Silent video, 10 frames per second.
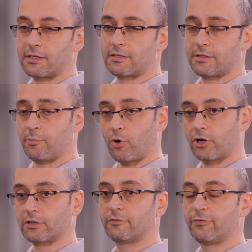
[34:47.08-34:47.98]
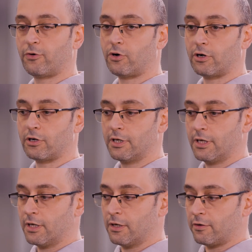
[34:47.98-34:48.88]
is important for
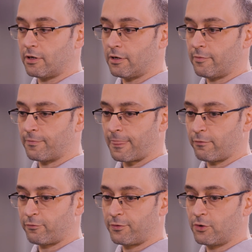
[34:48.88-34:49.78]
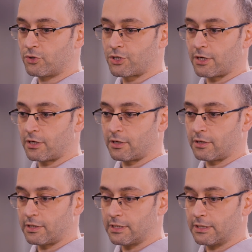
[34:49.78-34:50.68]

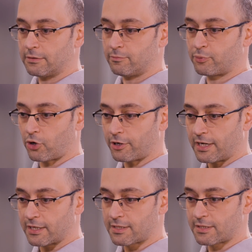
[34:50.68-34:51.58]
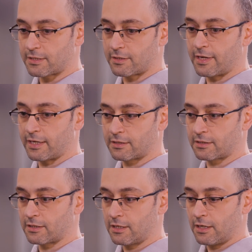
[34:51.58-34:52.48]
future products
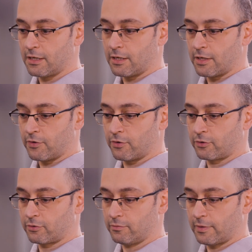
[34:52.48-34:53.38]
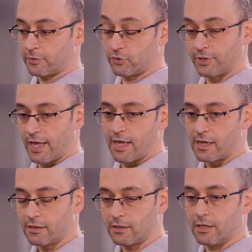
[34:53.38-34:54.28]
that
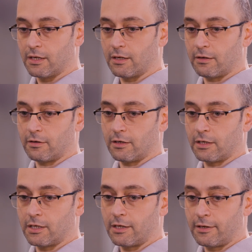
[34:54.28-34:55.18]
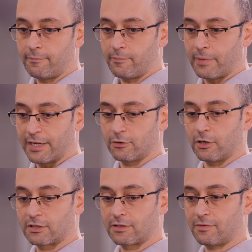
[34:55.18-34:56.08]
today might
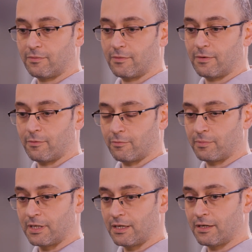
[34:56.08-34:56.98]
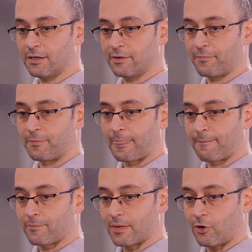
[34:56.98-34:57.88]
not be
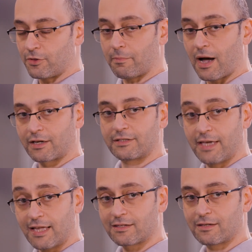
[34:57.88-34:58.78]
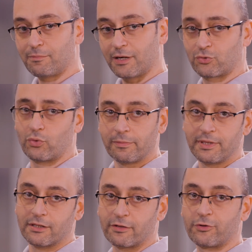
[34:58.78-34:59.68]
on the market yet, but will
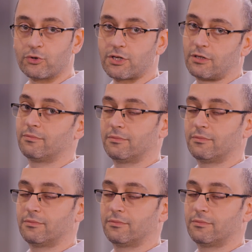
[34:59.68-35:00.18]
be in the future.